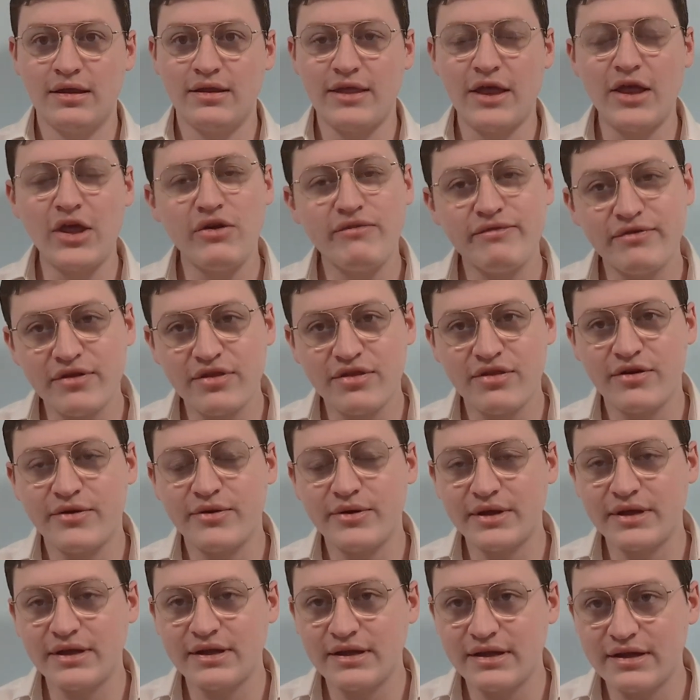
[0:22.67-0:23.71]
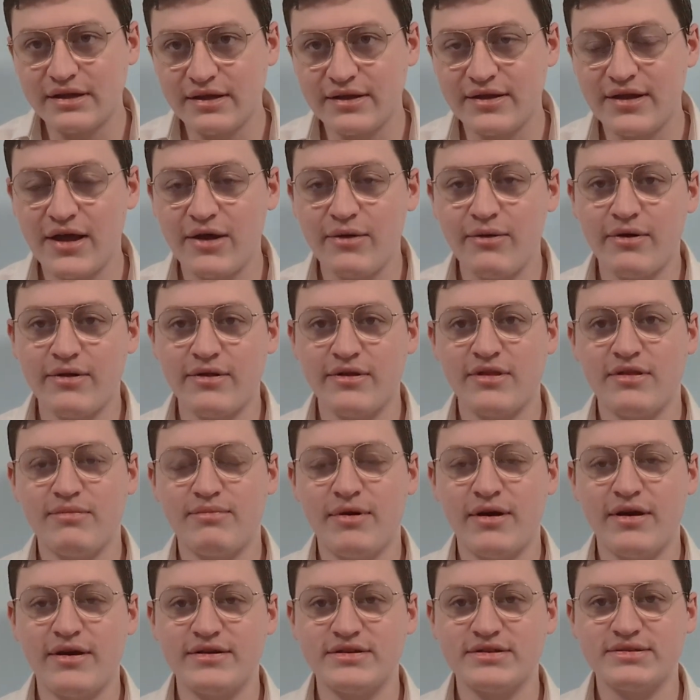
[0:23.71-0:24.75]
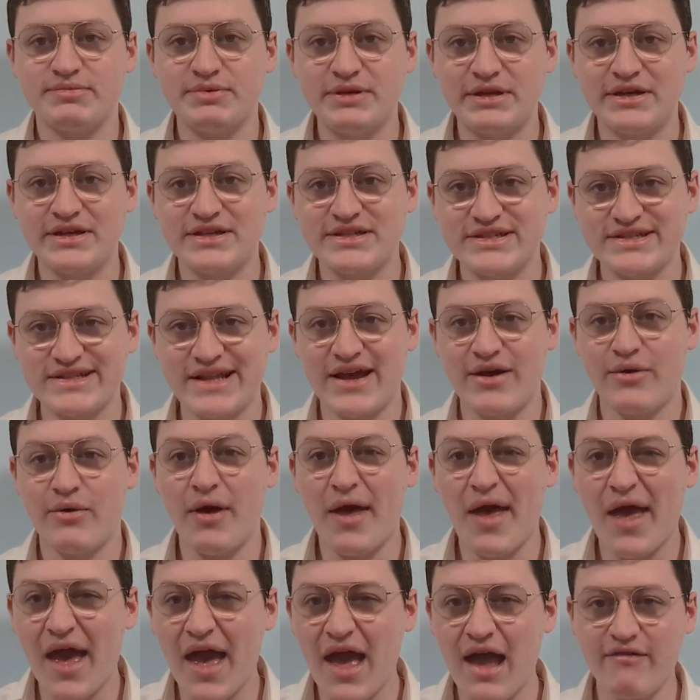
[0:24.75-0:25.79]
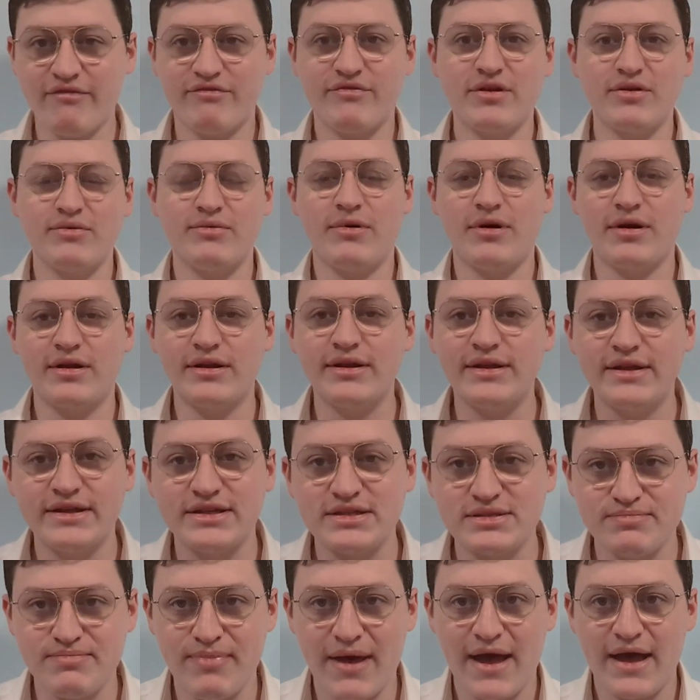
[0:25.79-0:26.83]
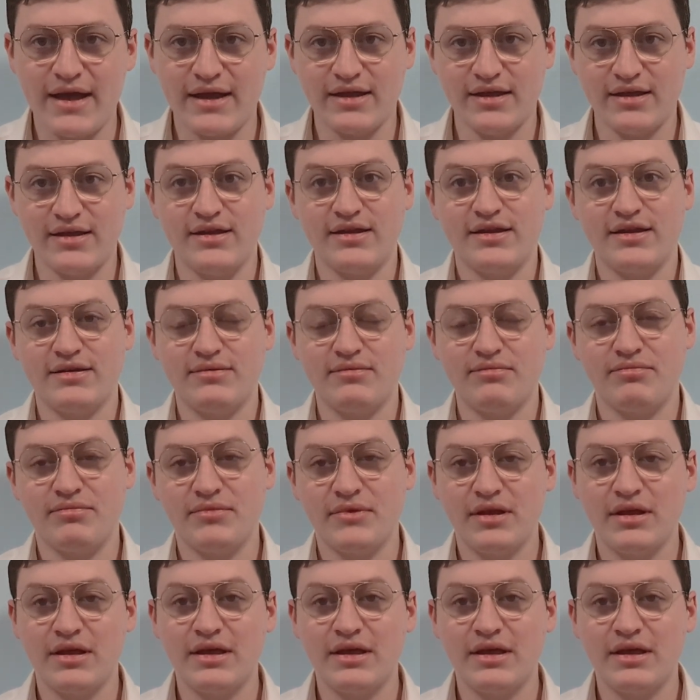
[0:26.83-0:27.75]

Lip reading: Thank you for throwing Netanyahu under the bus, because now everyone is backing him,